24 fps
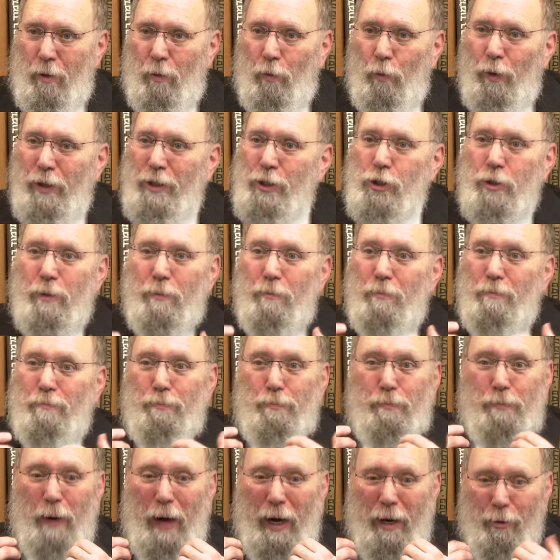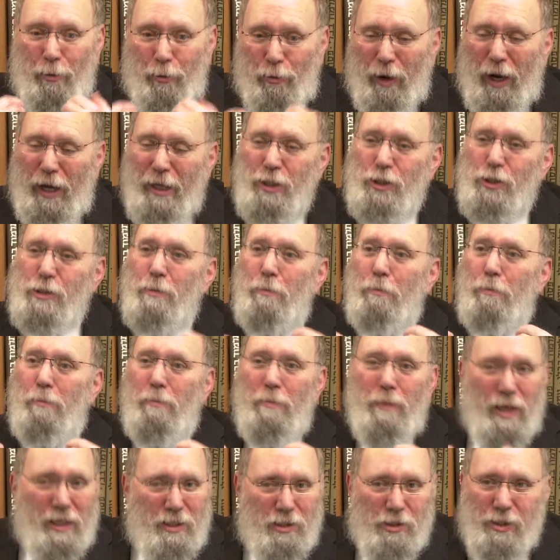which by rights
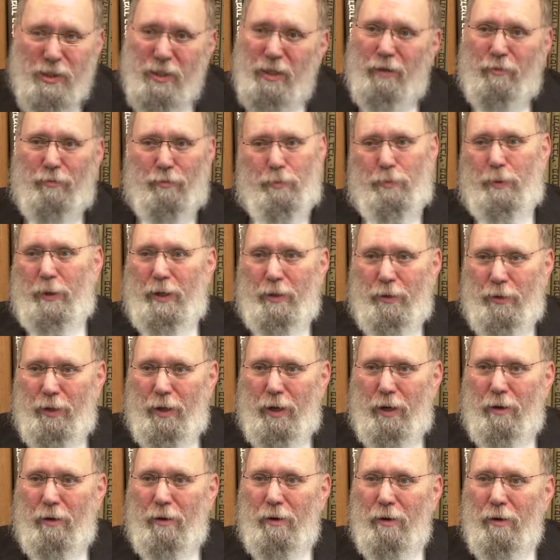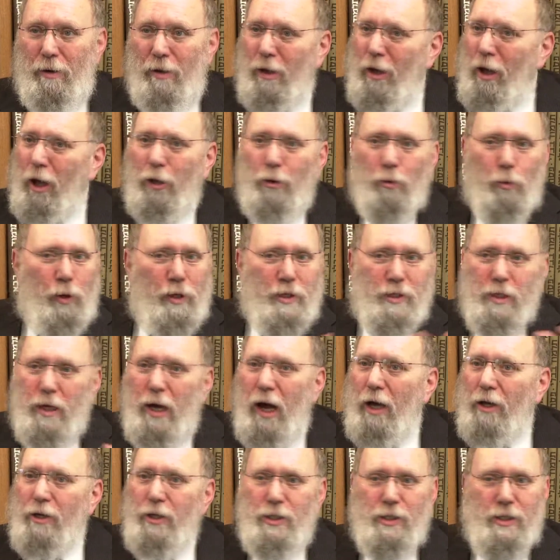must have been there. Otherwise,
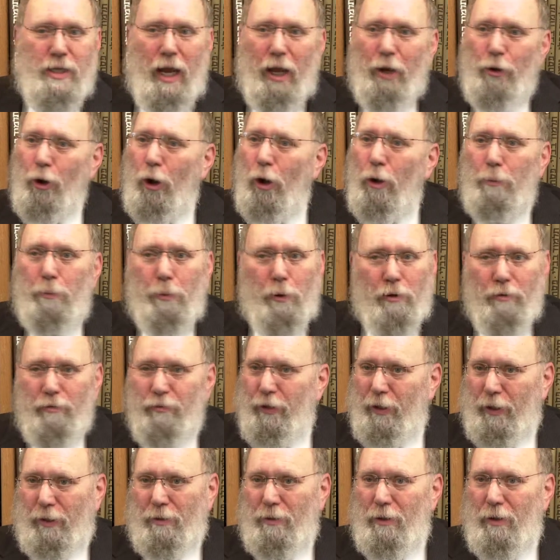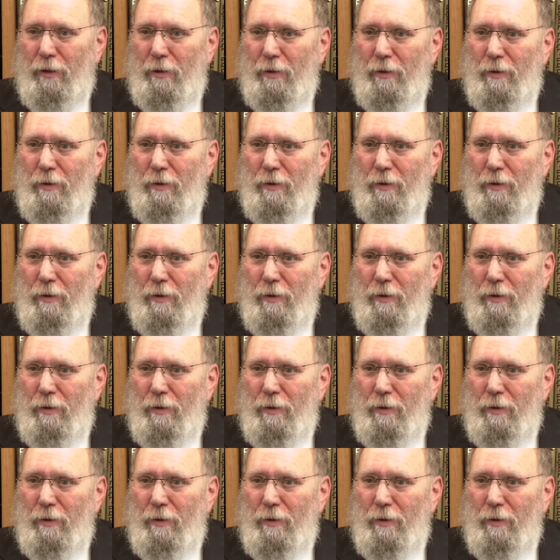God is not all perfect.